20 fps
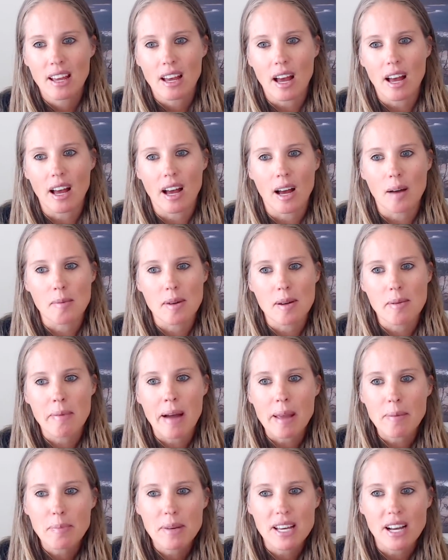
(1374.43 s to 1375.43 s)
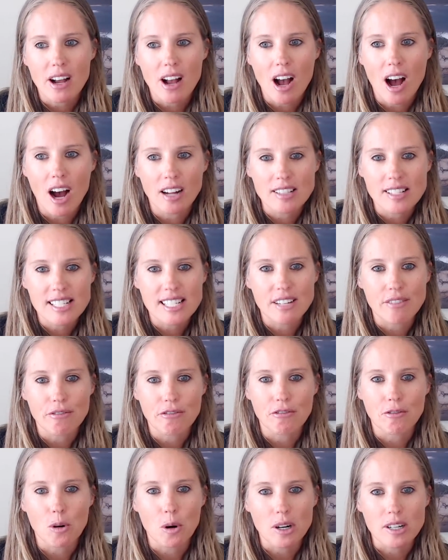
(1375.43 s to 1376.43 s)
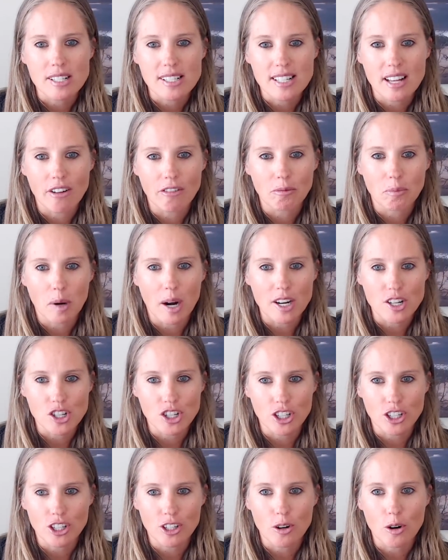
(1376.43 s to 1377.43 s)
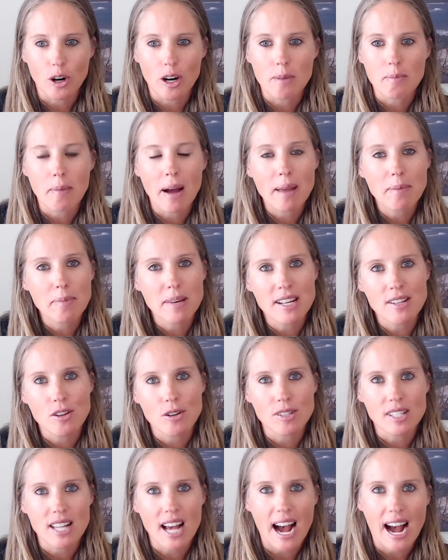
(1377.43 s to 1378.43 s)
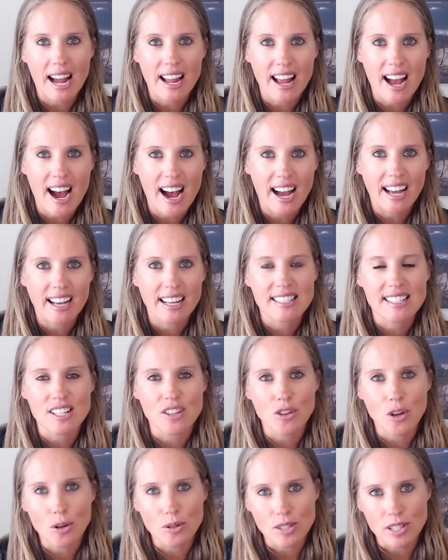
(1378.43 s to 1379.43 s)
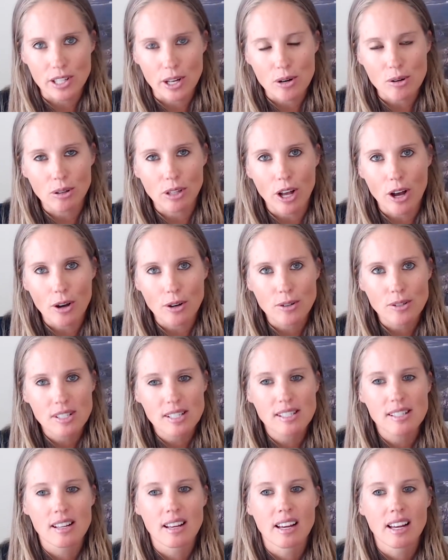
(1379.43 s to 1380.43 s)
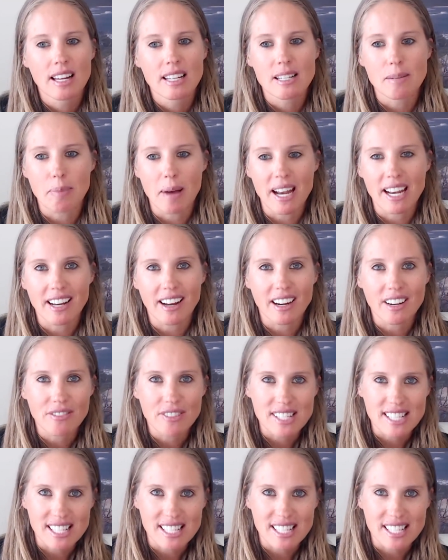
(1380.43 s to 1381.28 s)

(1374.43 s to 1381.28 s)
It might be a constant force of pressure, or it might be in those high highs and those low lows, depending on if it's